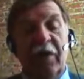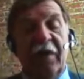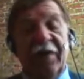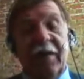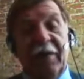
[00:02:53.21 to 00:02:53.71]

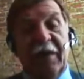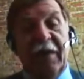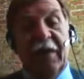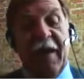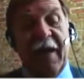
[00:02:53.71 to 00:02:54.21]
some of
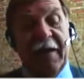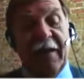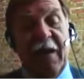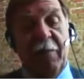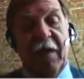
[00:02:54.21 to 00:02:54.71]
the
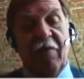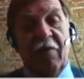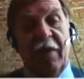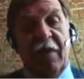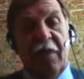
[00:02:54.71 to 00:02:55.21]
academic
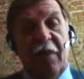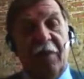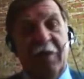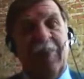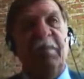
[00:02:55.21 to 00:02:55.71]
or the
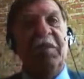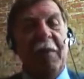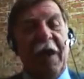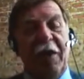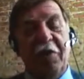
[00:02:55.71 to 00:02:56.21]
subject
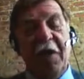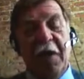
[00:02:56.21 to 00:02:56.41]
matter,